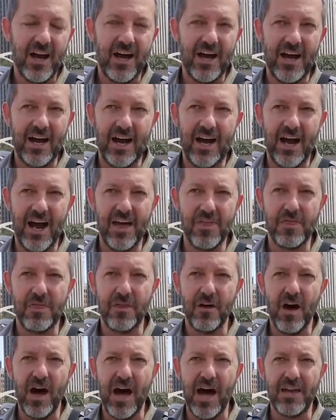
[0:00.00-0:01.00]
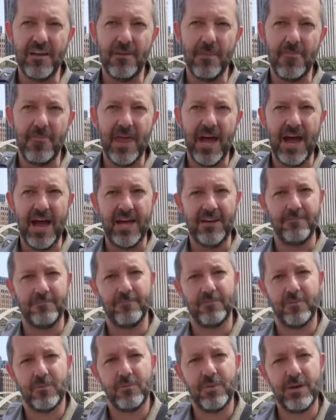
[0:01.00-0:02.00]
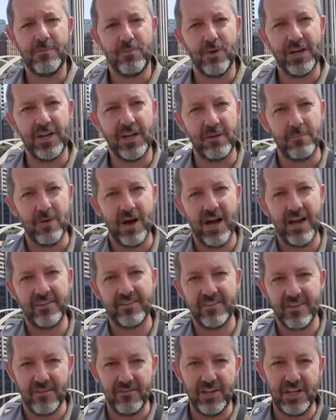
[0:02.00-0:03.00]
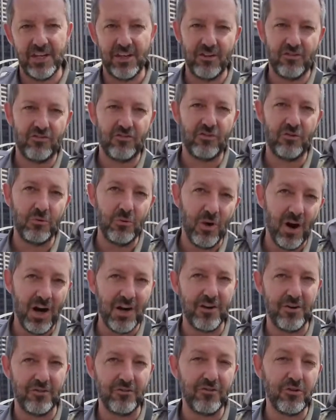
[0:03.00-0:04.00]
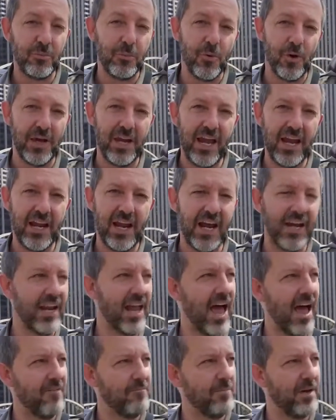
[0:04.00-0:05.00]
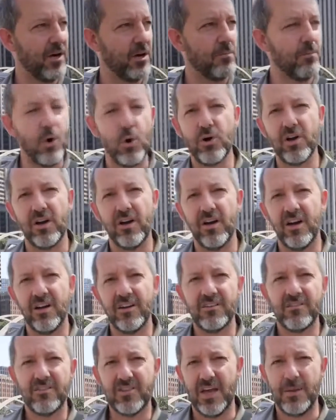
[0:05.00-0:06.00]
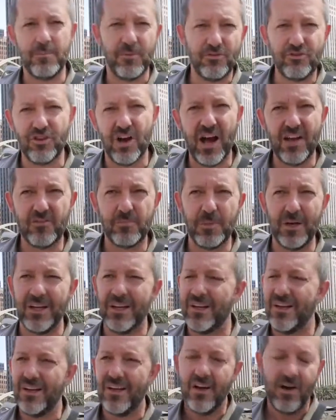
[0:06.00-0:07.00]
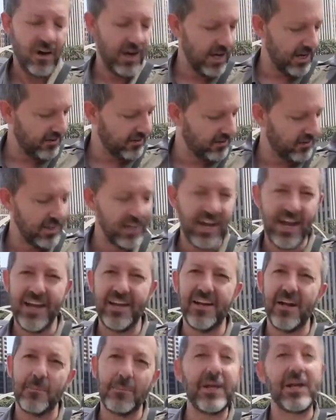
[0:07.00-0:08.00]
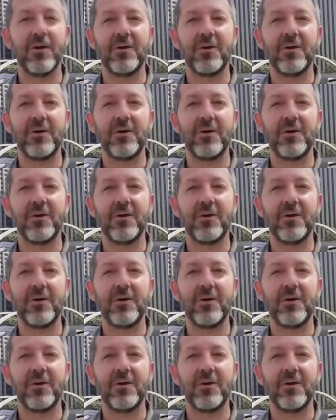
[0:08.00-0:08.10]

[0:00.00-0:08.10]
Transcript: I thought that by bringing my 70 to 200 2.8 I'd have better bokeh type of shots, but honestly I ended up